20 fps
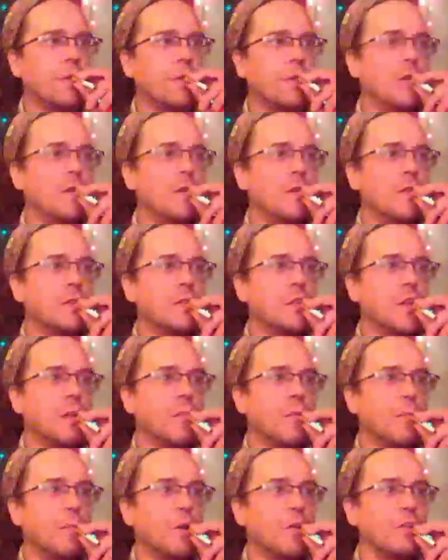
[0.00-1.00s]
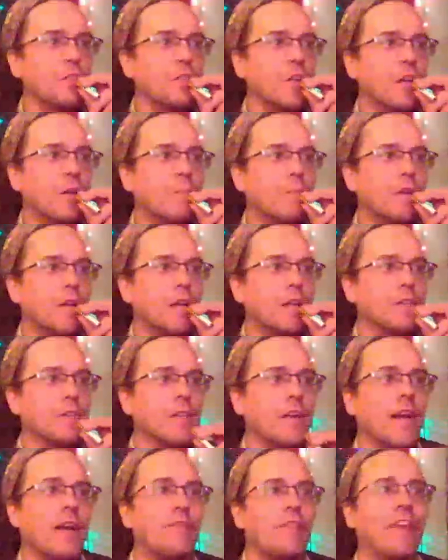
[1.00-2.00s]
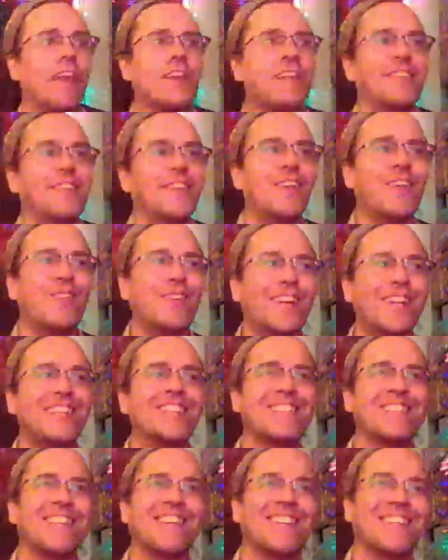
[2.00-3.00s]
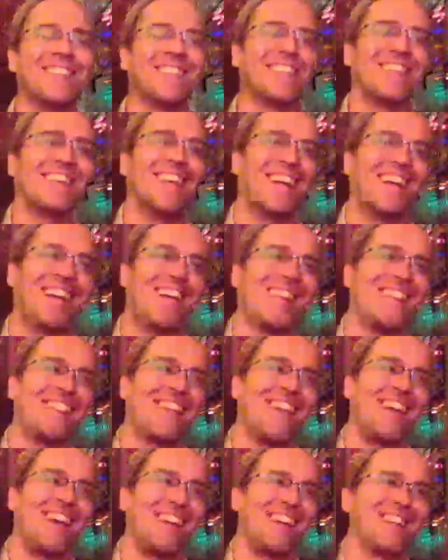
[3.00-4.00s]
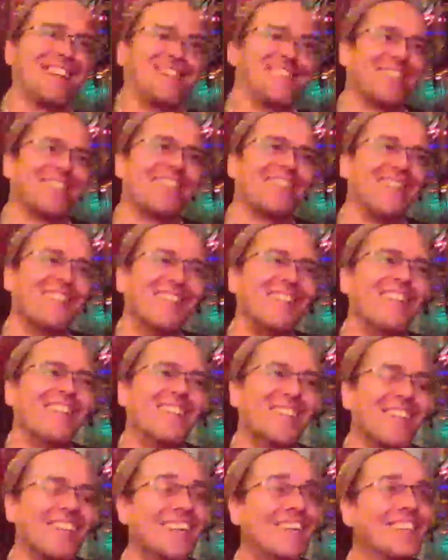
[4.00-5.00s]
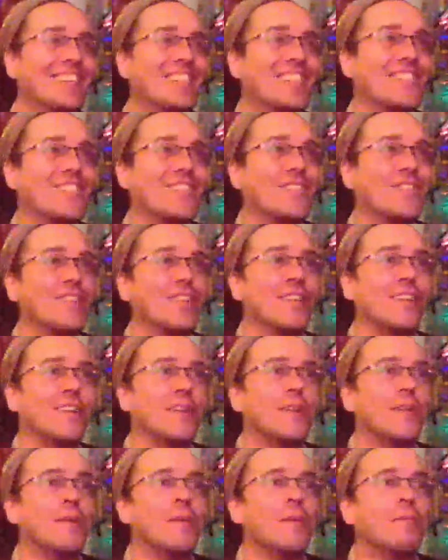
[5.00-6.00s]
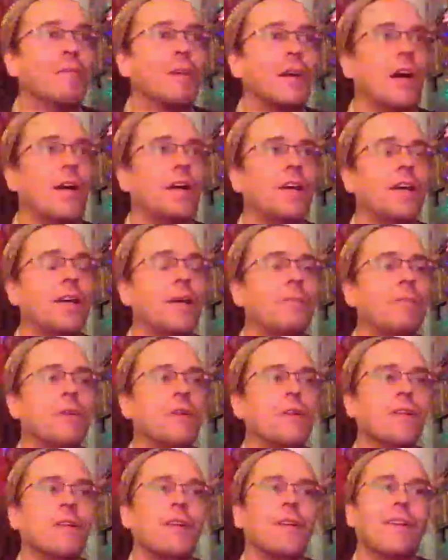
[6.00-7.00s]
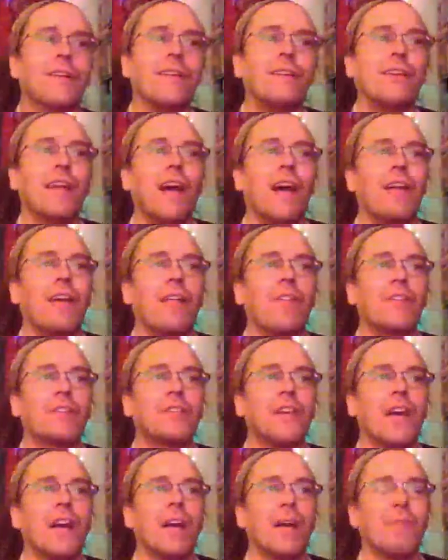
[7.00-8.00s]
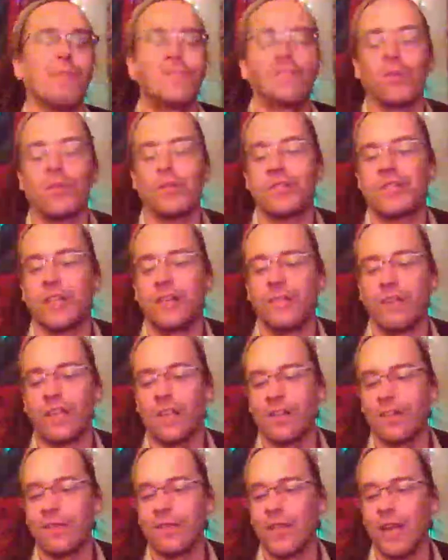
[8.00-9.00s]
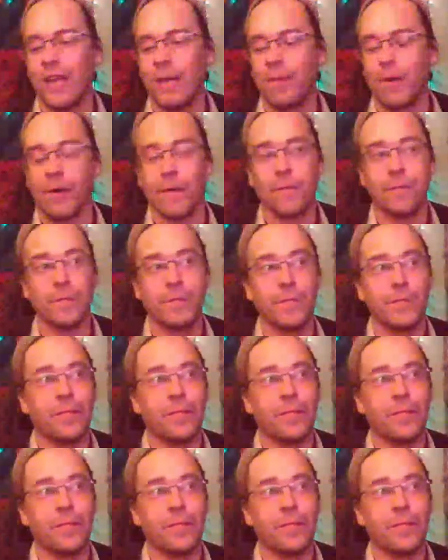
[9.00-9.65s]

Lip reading: Dude, a sober person on PS Live, they do exist. Hey, thanks. It's true. Not all the time, Sore TV Gamer.